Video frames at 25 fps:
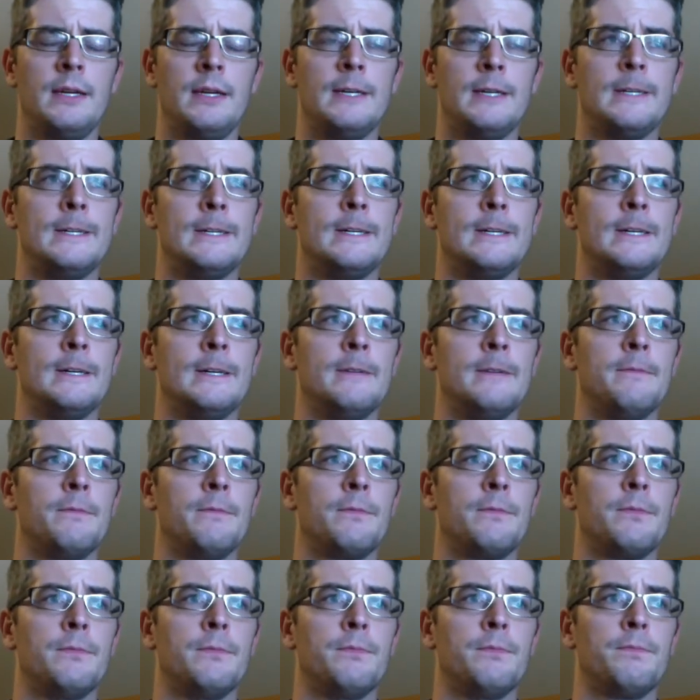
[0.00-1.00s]
Um,
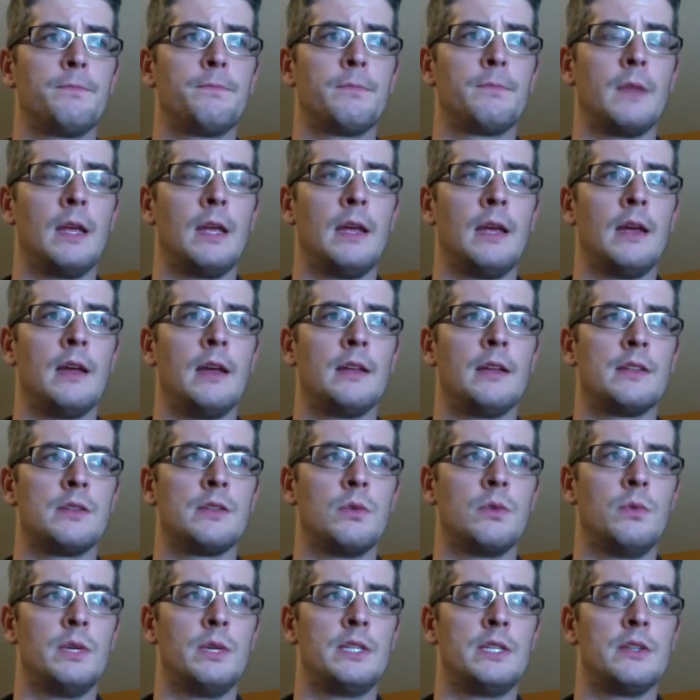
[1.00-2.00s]
and so
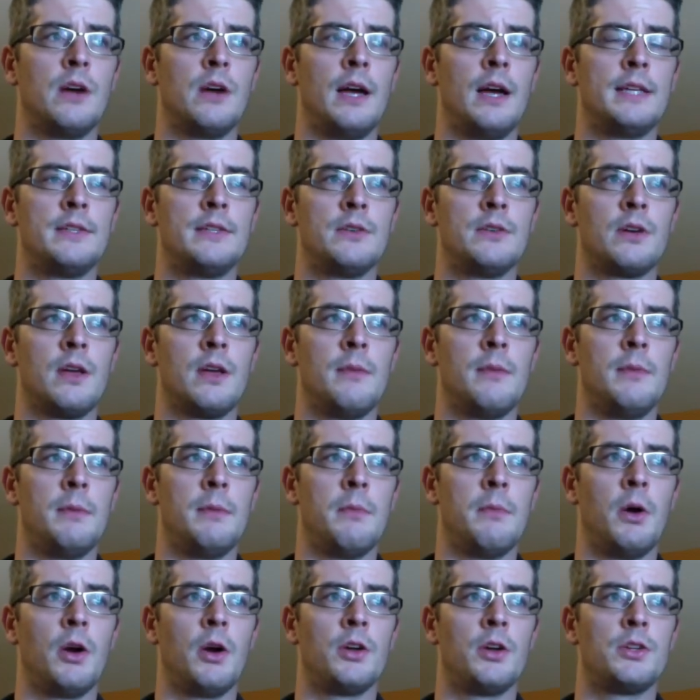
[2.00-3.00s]
we took I took him in
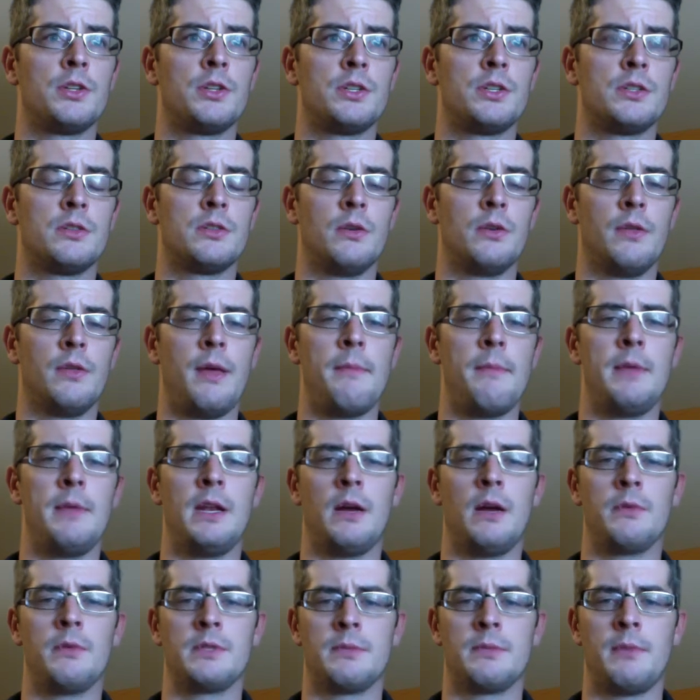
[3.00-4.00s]
March, so that meant I
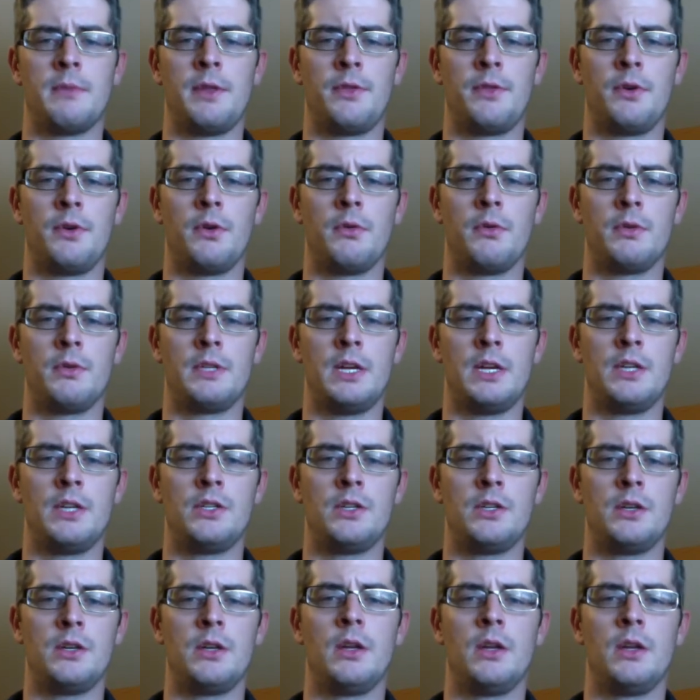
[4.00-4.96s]
was on my third rotation.